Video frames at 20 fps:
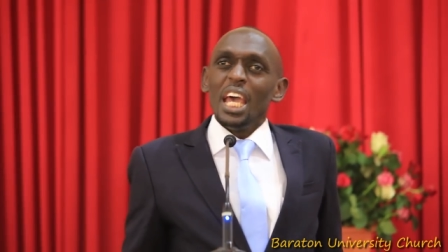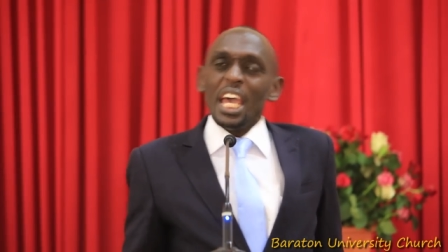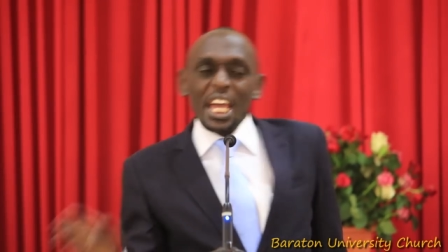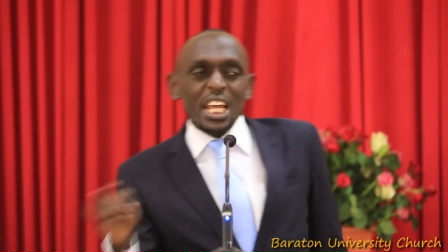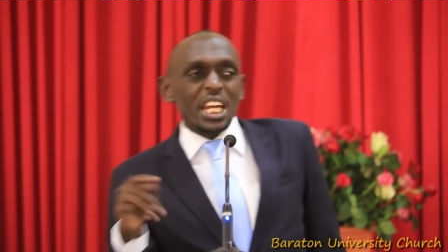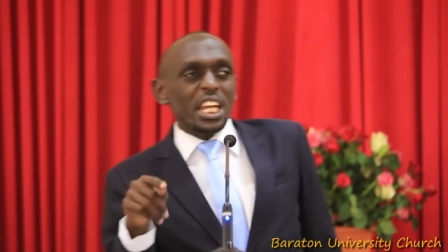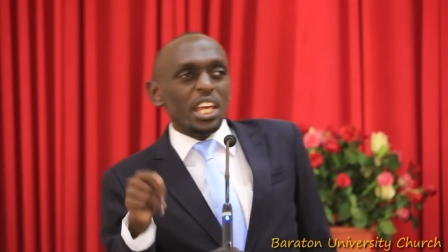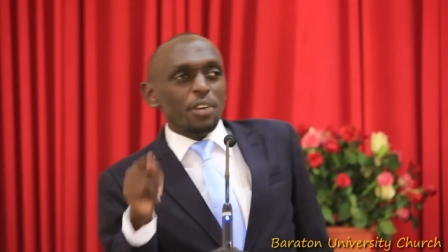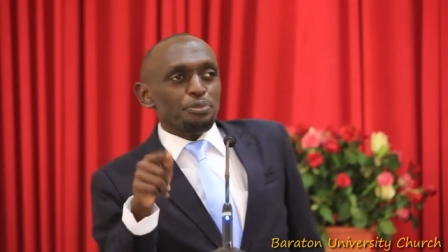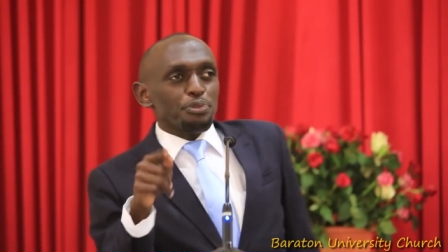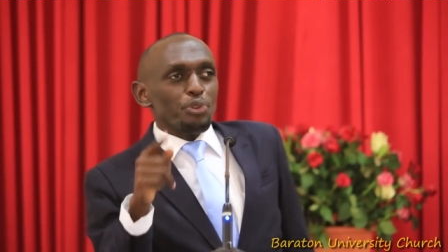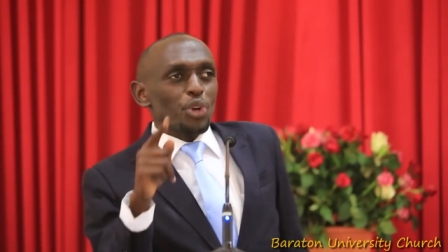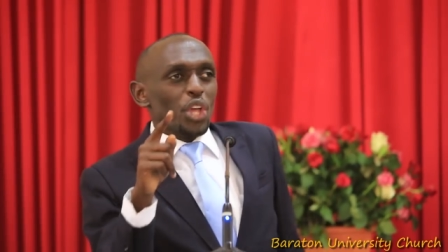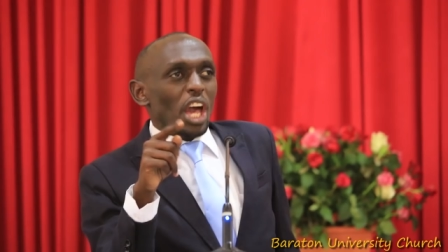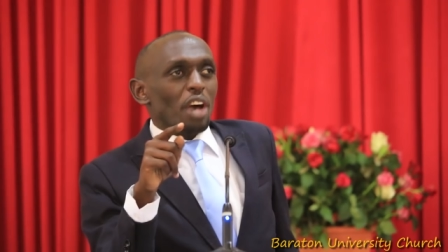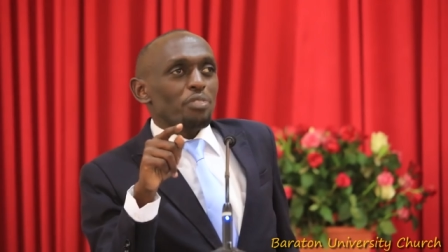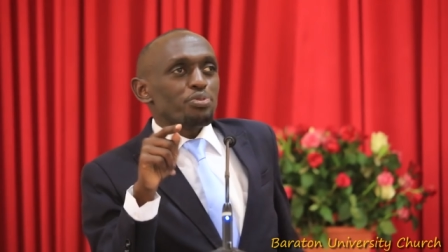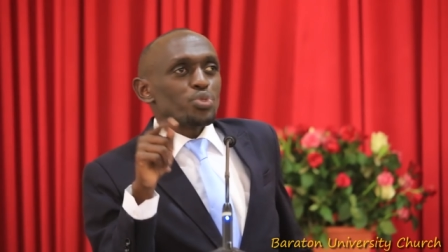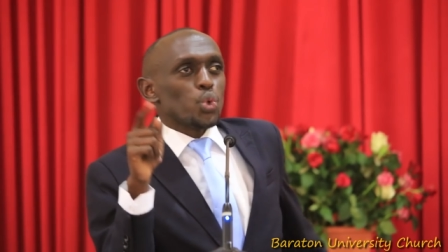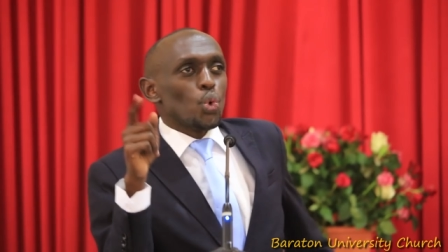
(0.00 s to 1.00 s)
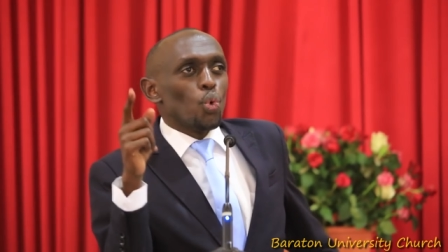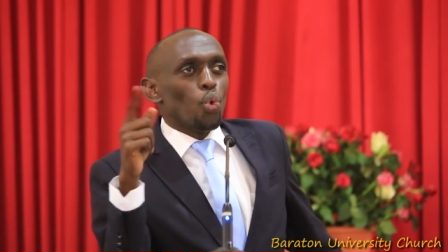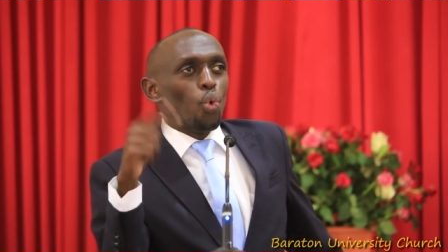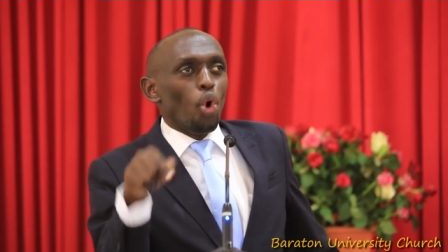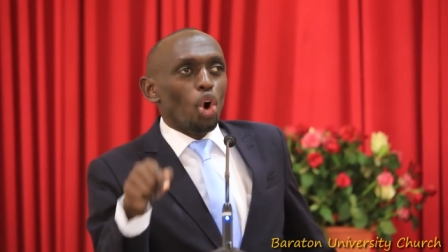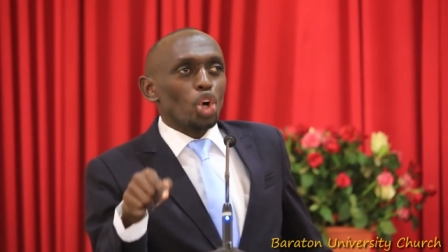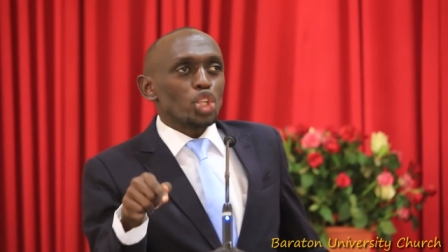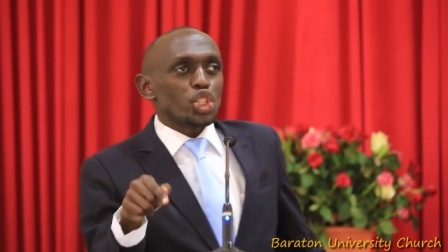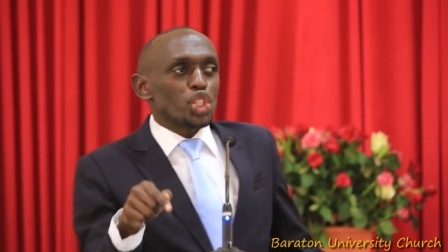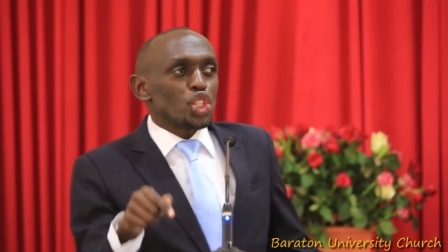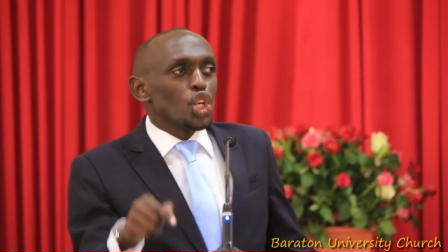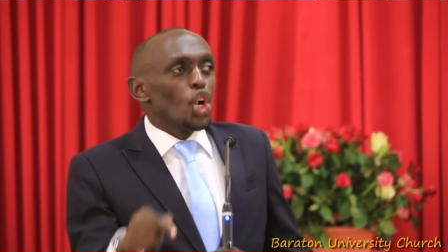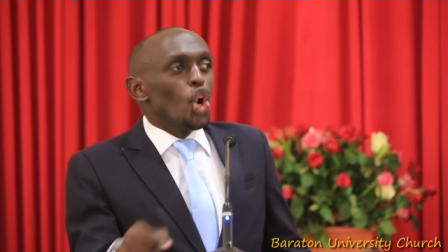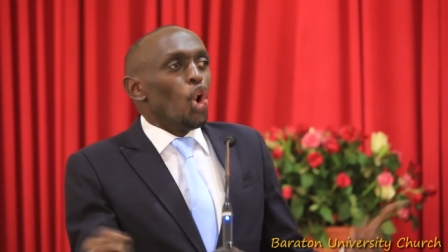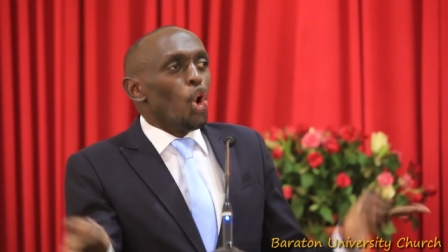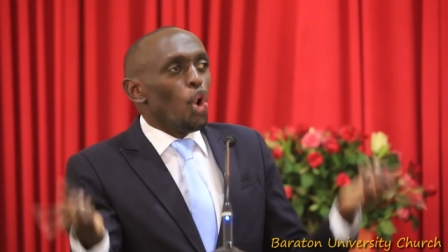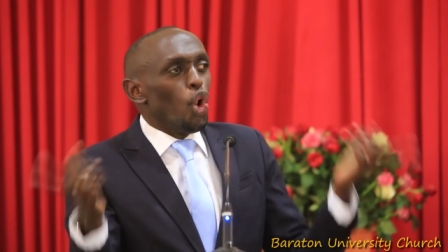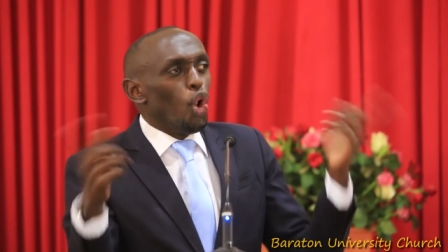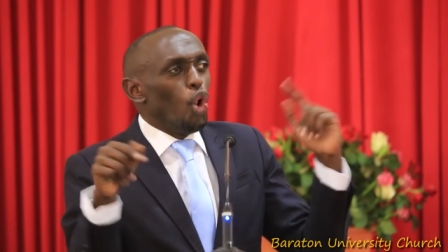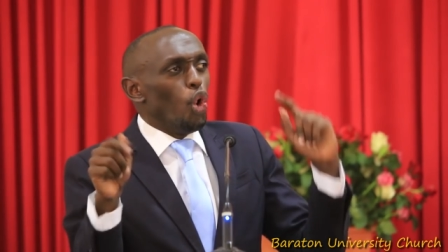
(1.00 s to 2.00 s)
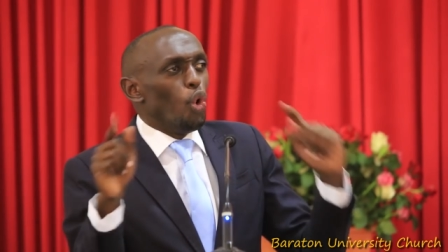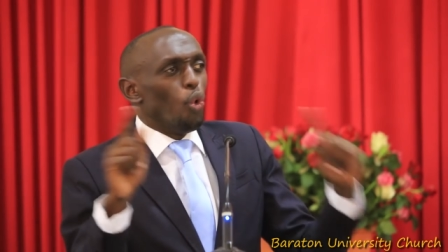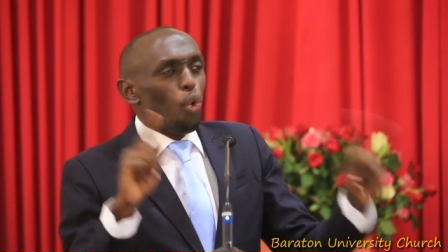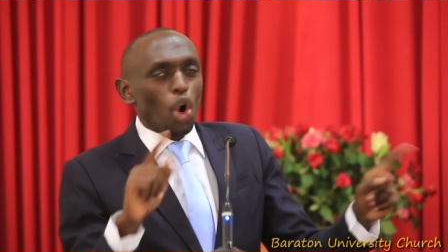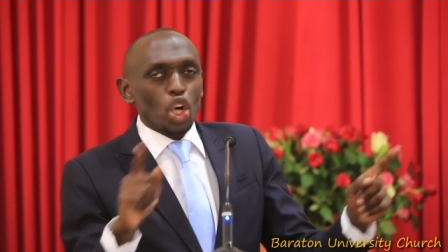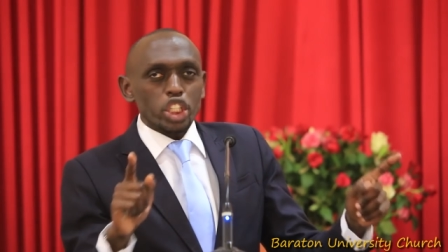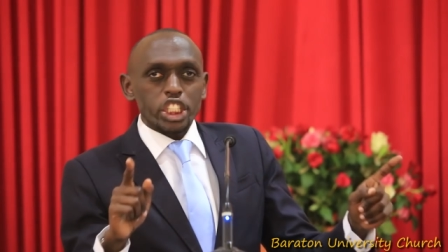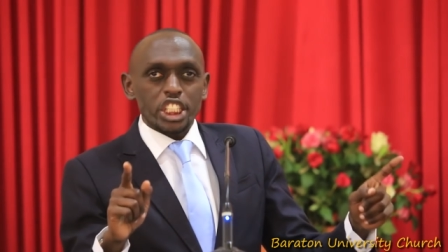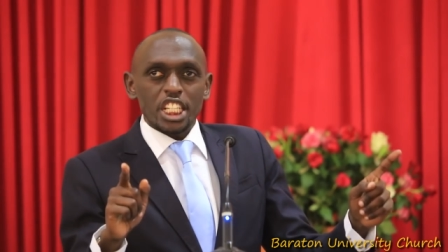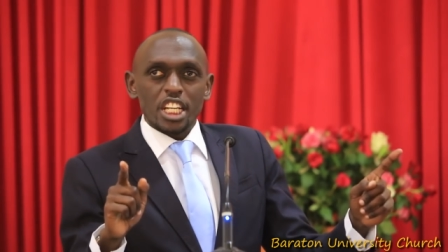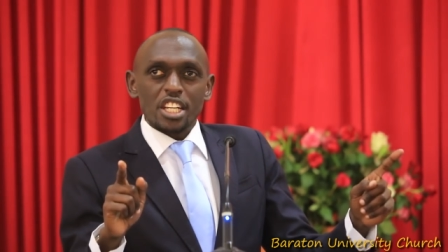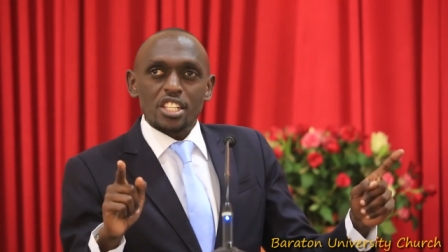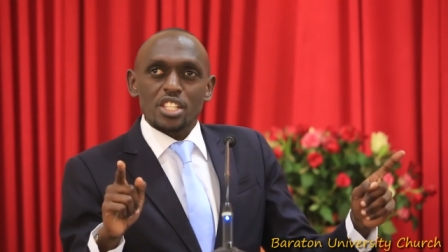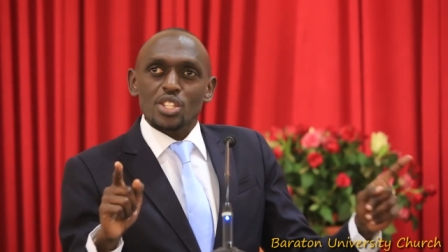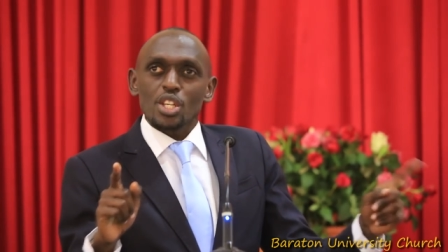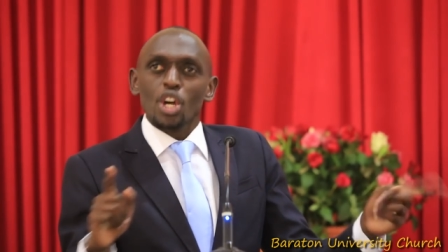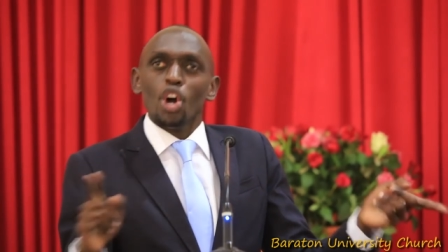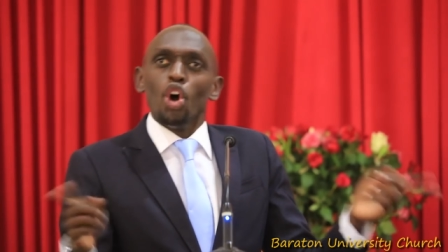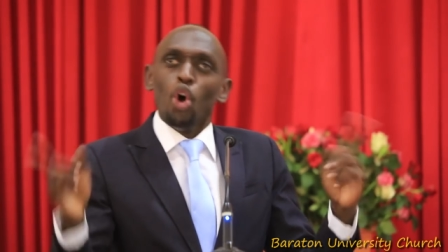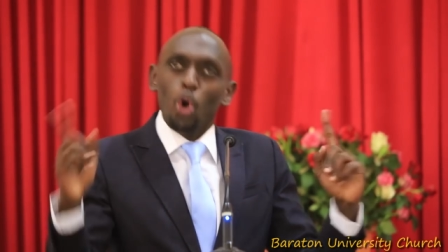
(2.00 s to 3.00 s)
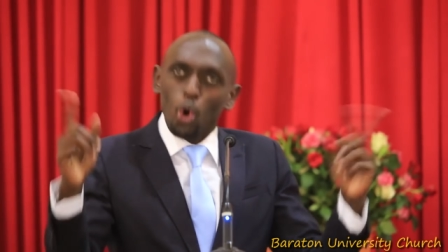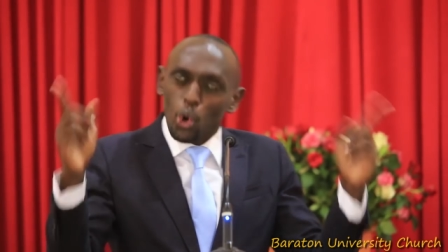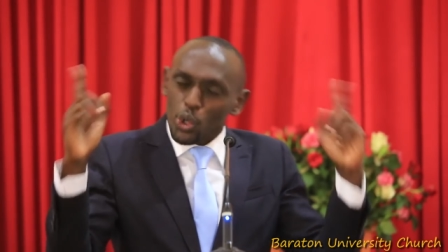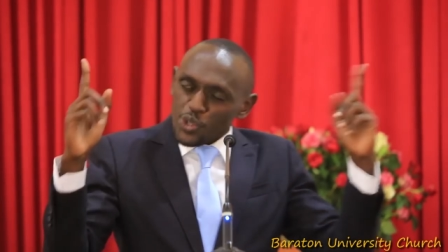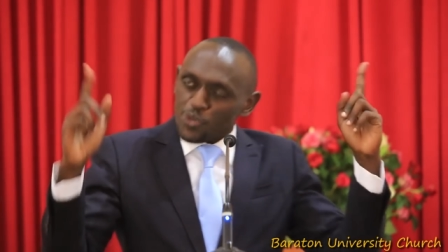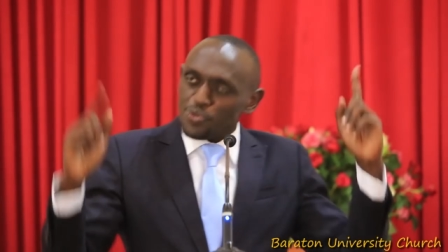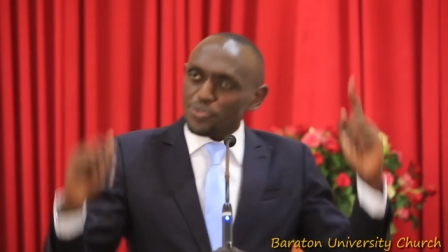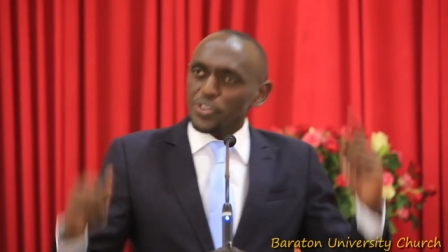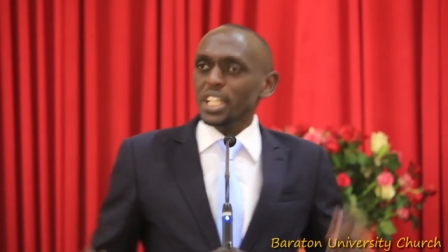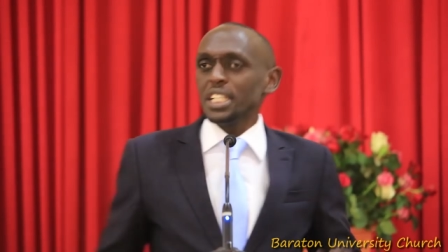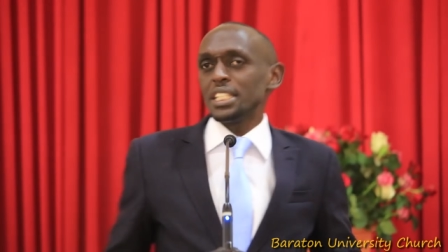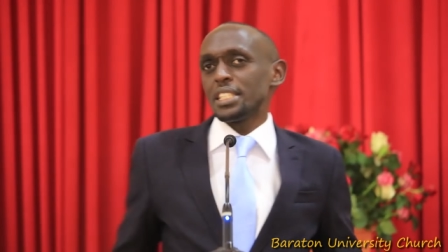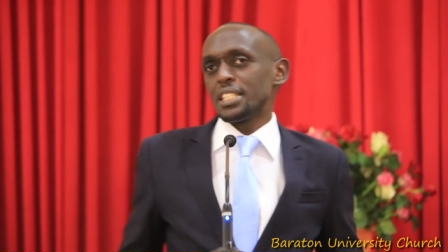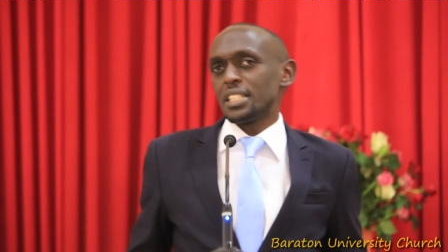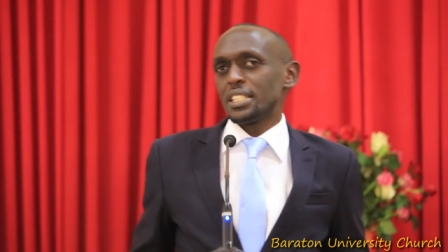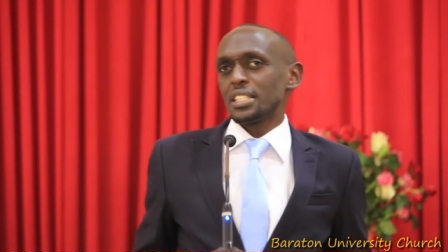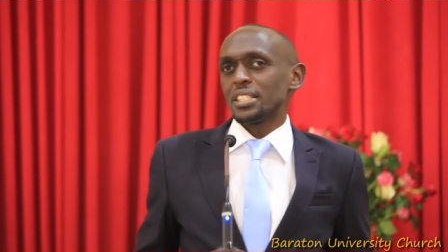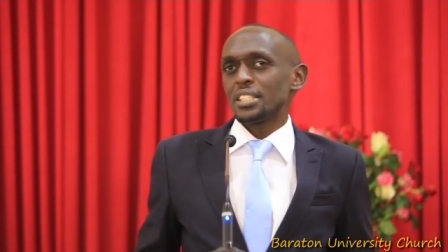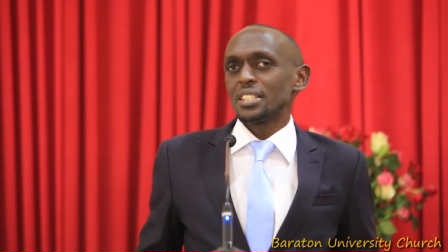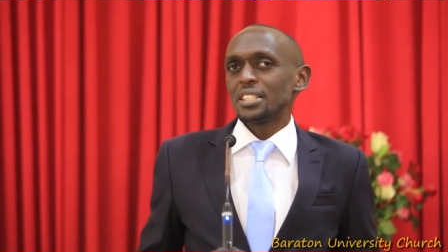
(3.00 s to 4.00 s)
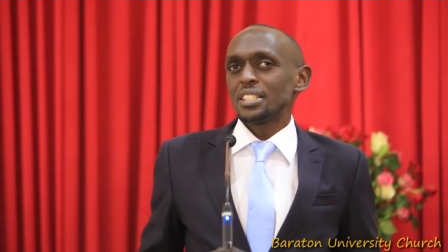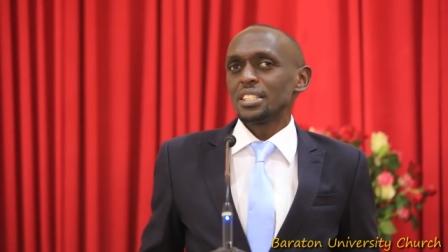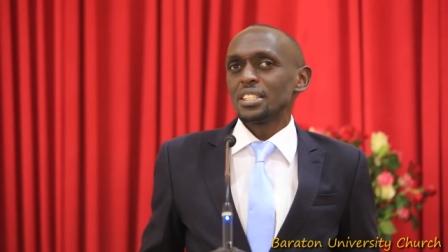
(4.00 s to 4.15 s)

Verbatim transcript: And if we have to wash, who washes whose feet?